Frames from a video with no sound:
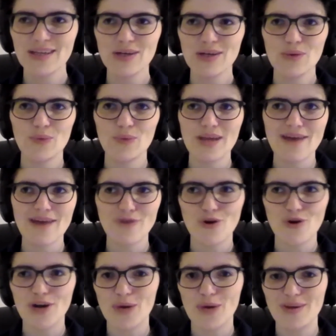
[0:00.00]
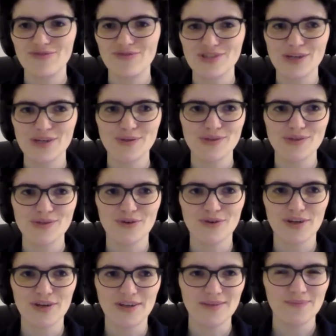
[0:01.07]
We have ongoing results
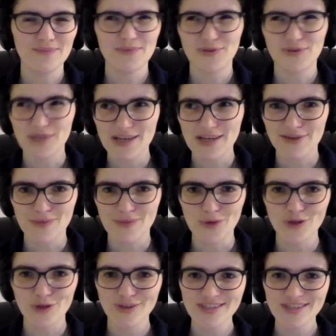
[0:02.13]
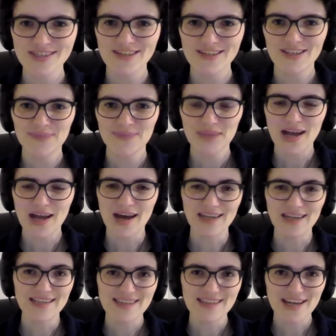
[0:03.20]
for 3 other models. And
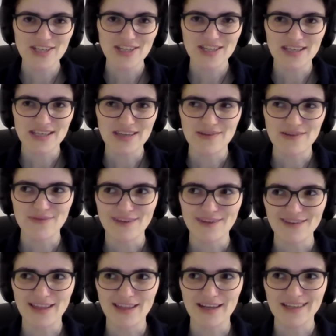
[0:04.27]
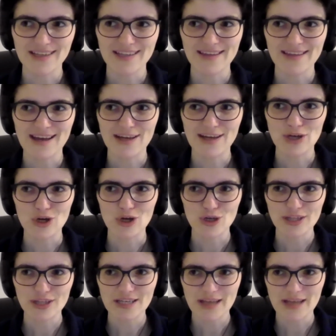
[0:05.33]
it's actually very likely that in
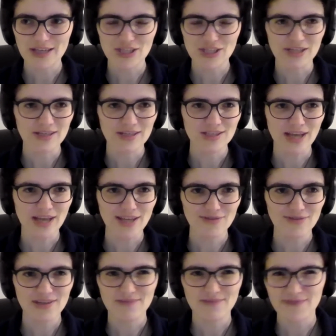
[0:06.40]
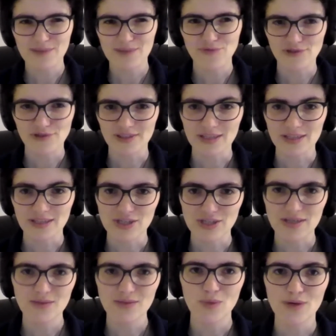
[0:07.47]
early next year, January, February next
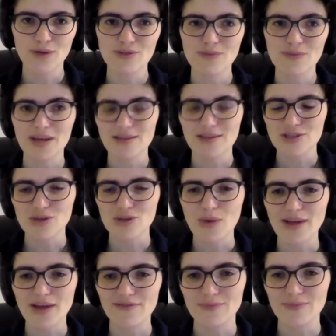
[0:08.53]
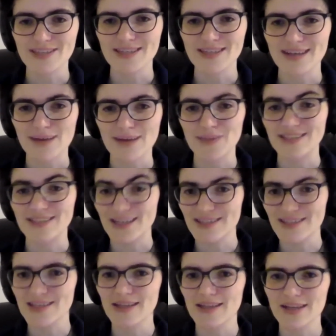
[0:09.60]
year, we're going to make this new alpha beta gamma
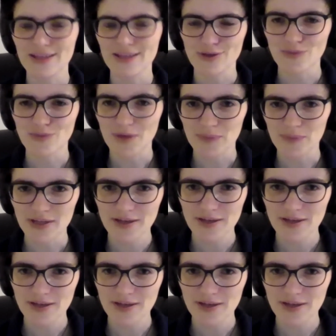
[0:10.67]
delta likelihood public,